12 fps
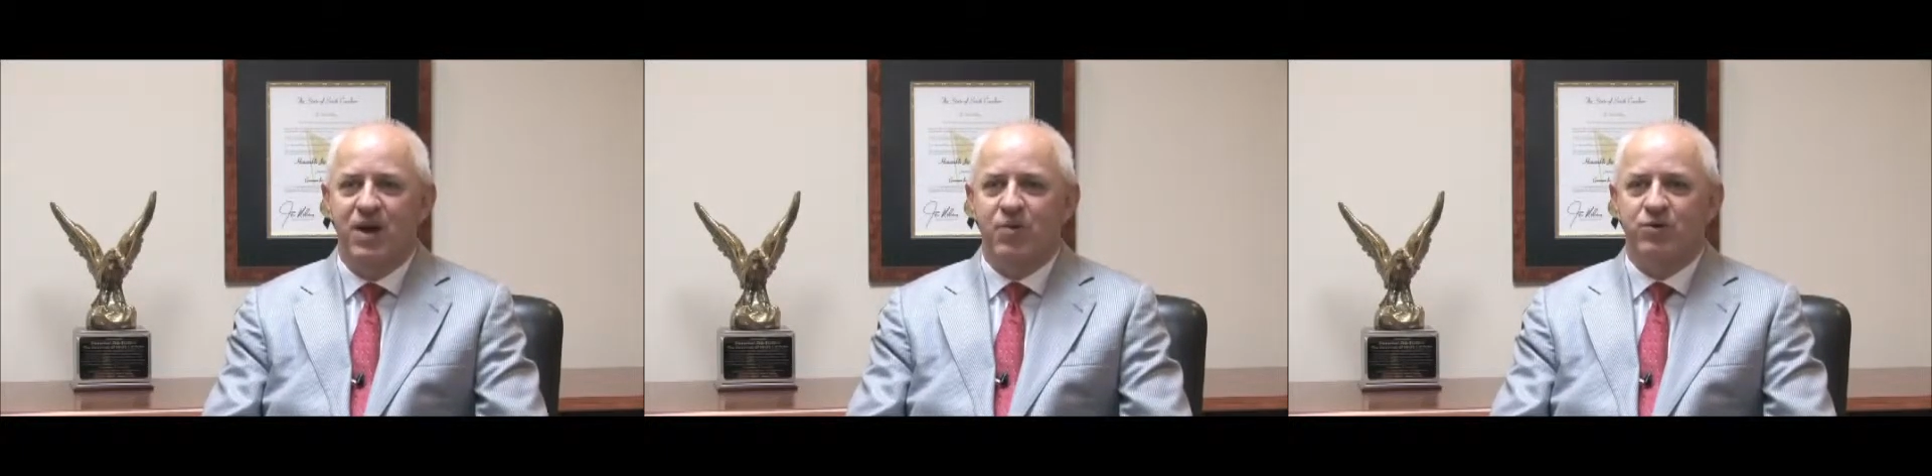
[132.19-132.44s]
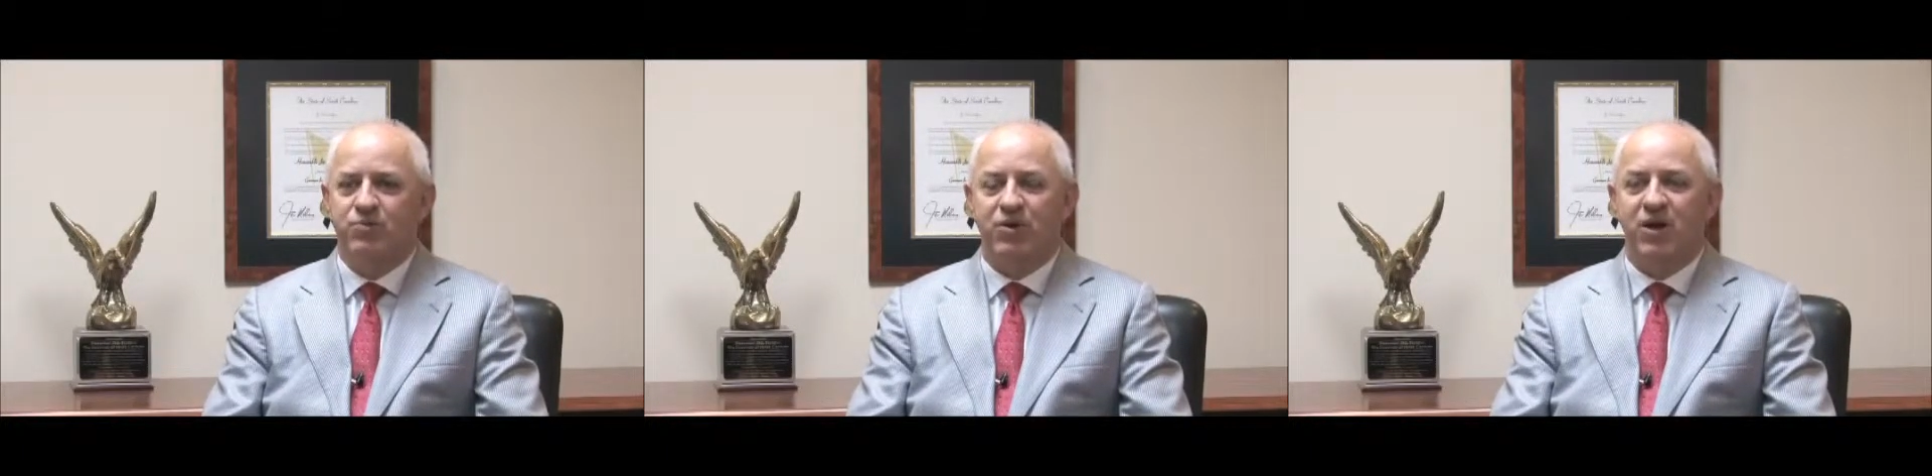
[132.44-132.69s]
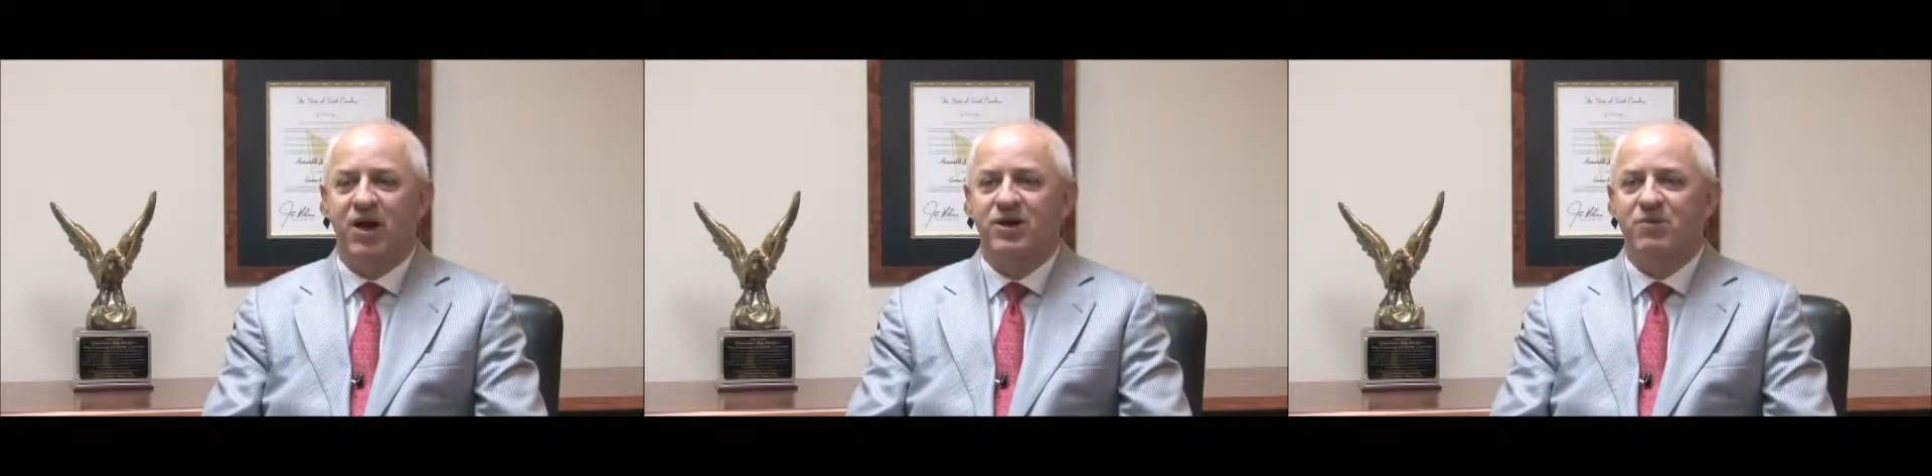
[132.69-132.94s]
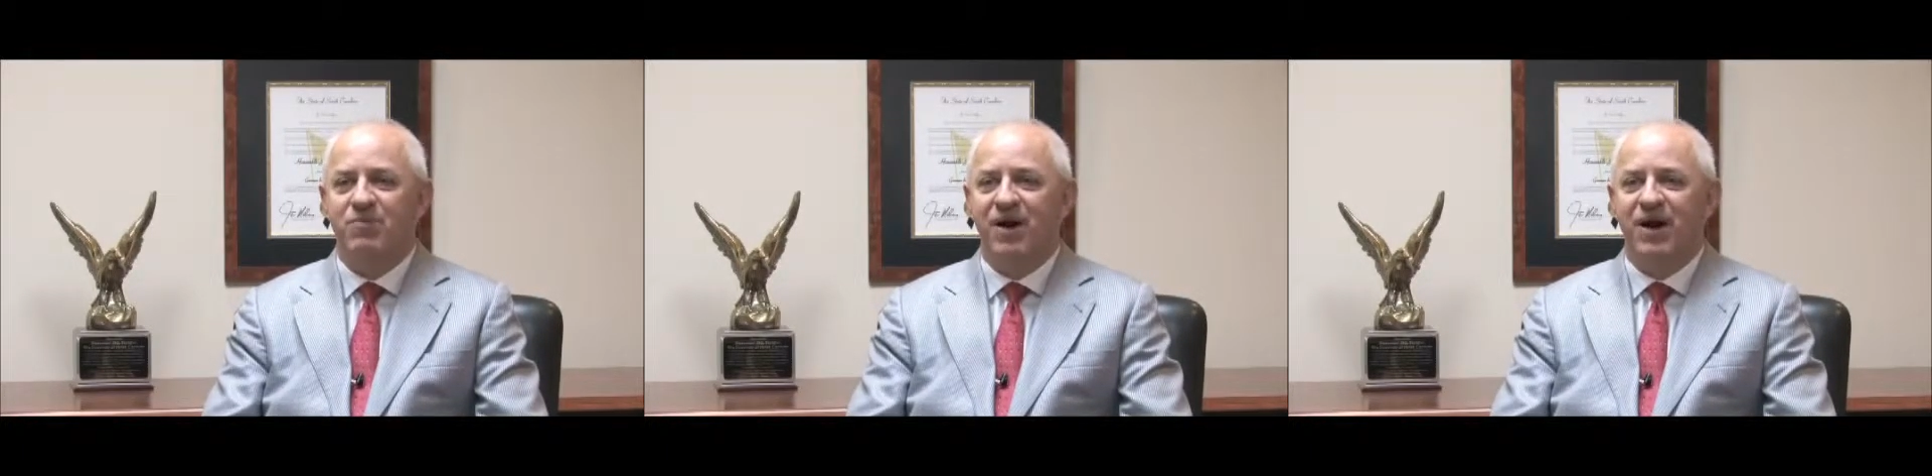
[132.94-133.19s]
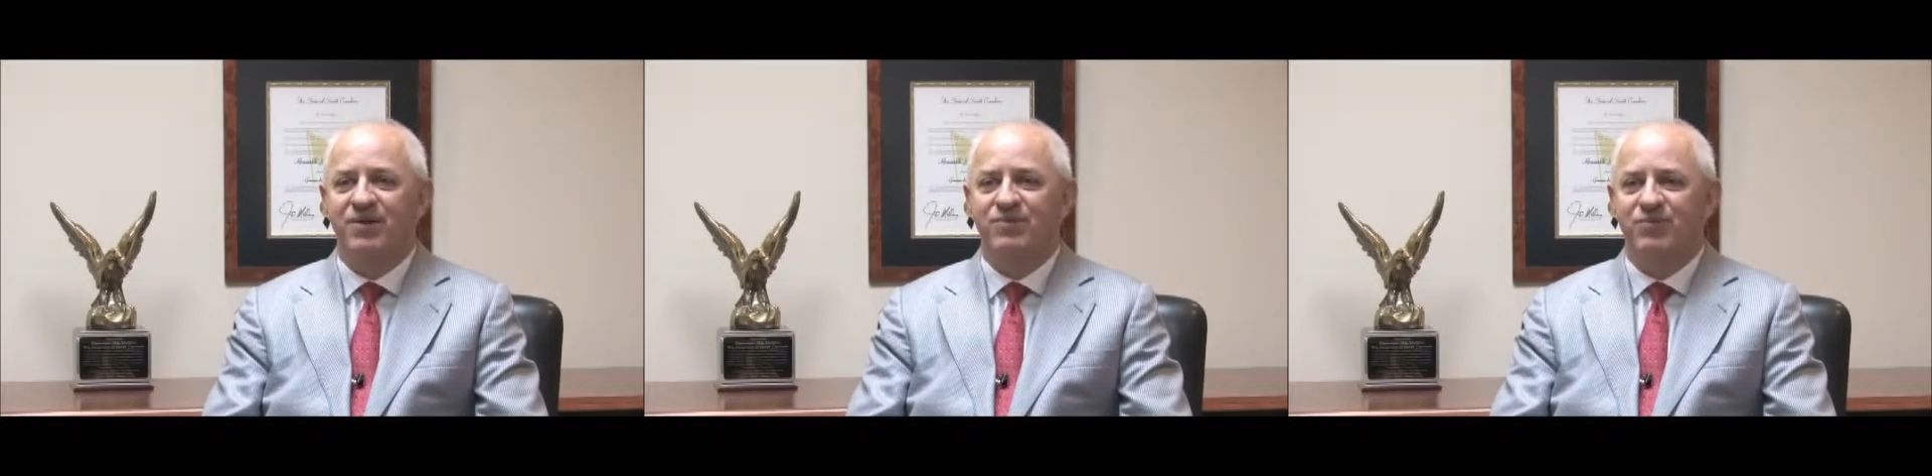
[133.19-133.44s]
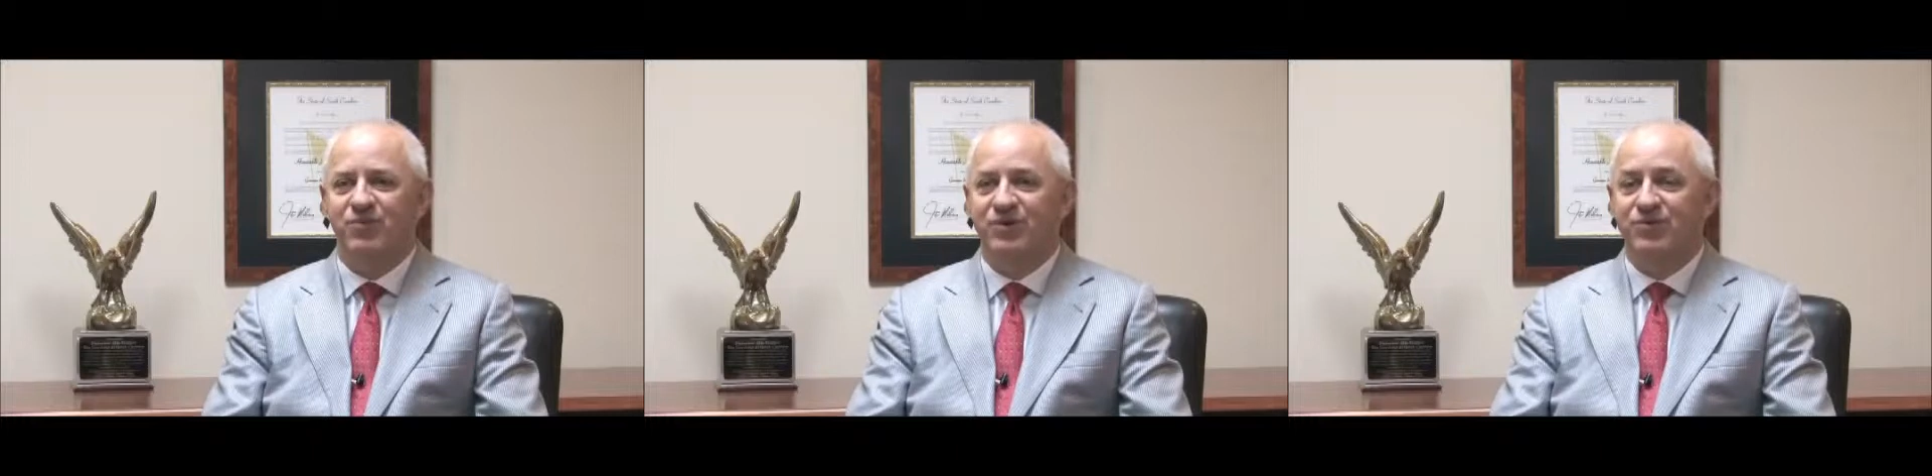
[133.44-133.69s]
was preoccupied
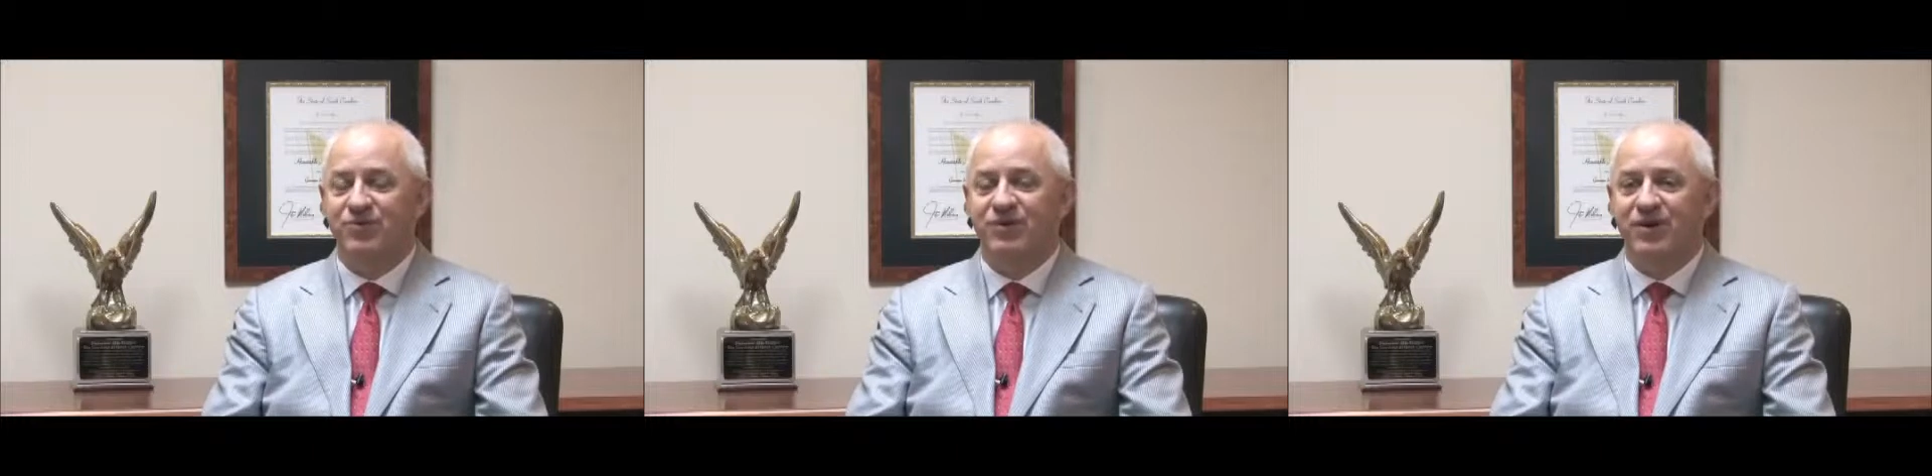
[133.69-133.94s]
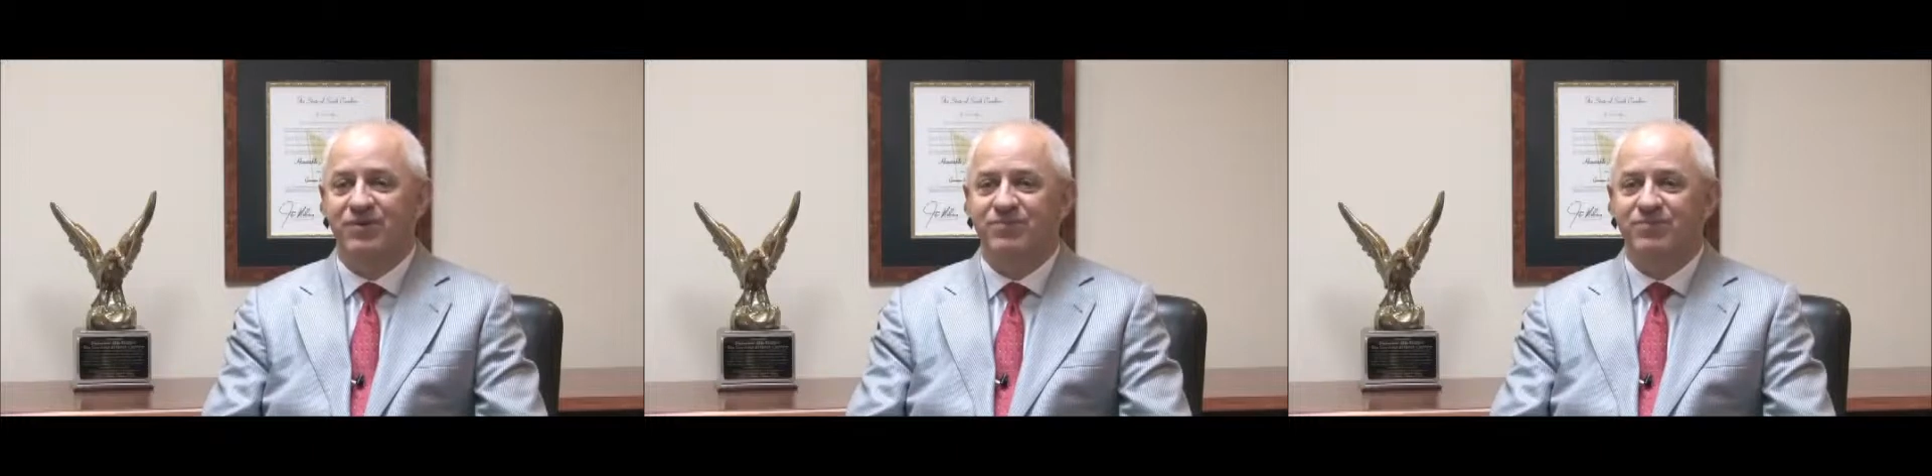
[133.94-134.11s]
with,